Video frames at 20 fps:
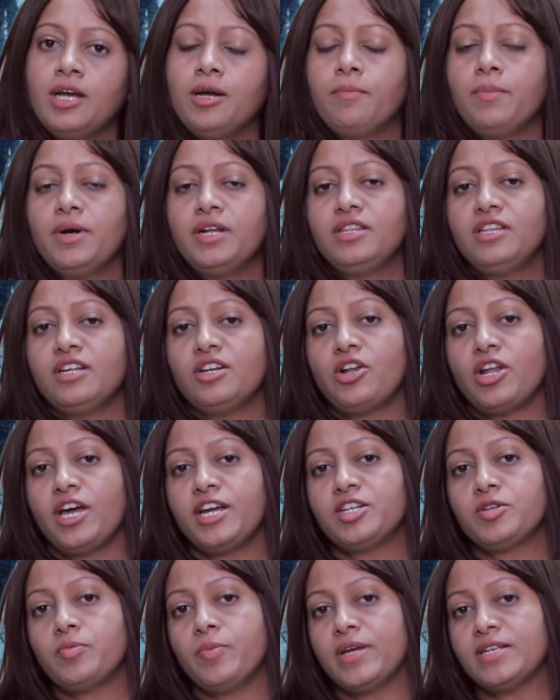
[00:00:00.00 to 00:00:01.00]
But their
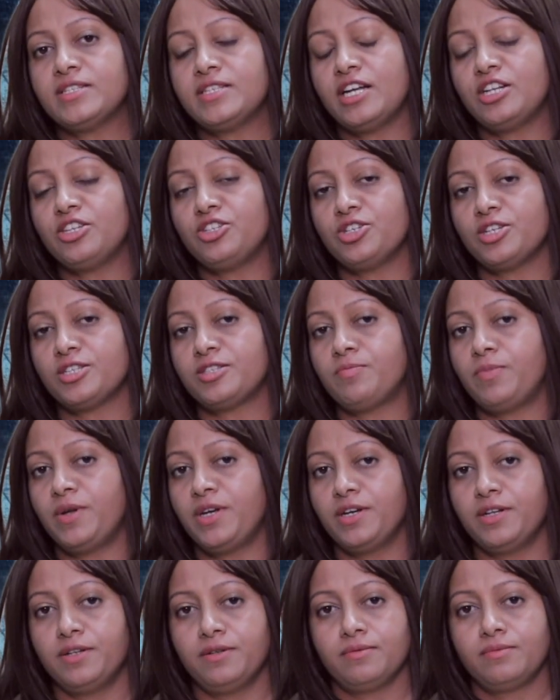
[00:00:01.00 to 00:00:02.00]
nightmares had just
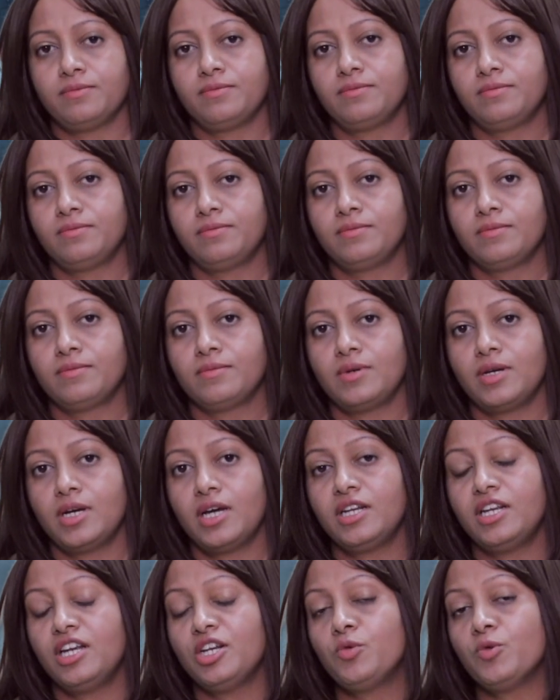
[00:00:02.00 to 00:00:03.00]
begun,
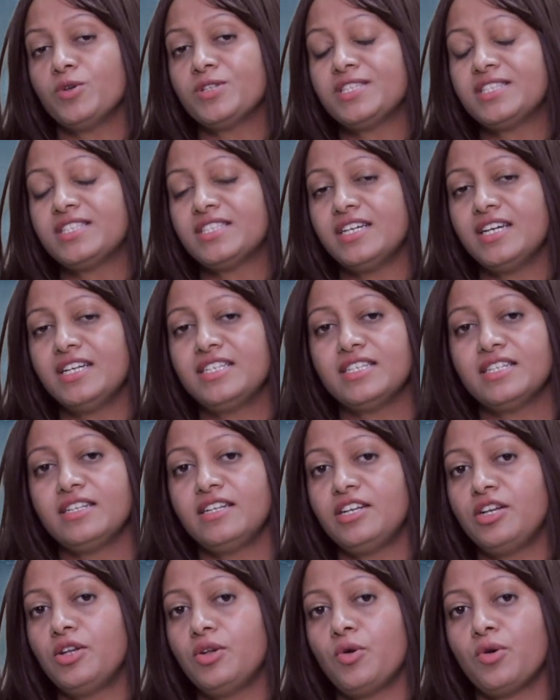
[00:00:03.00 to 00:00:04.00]
and it was
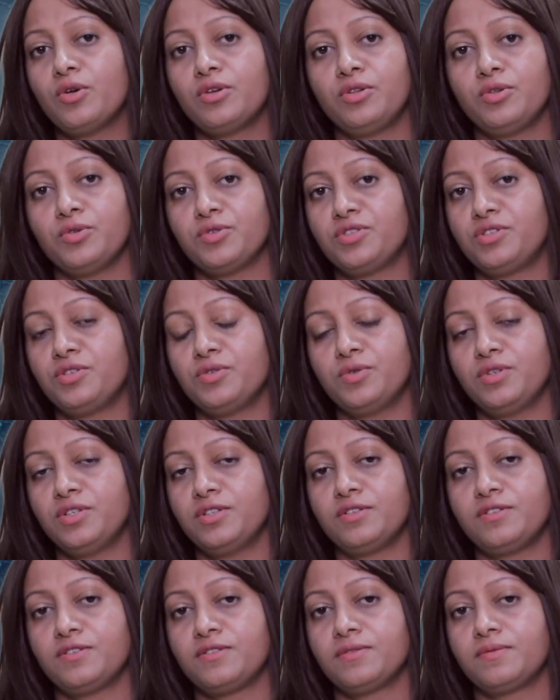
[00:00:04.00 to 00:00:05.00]
certainly not those
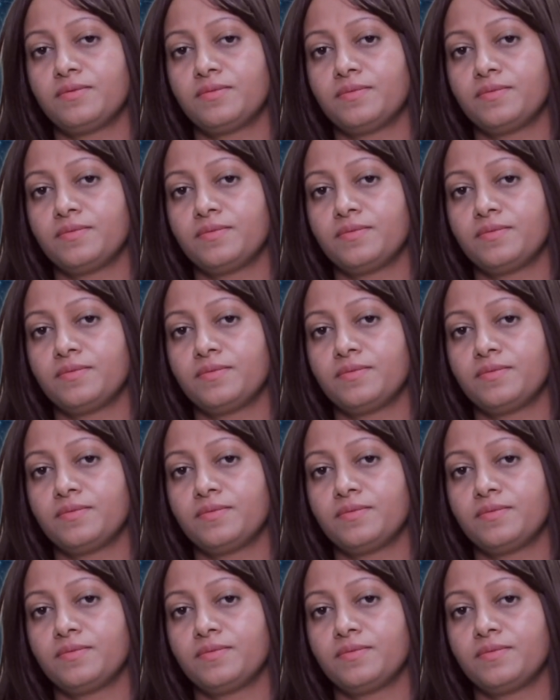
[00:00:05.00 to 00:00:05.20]
students.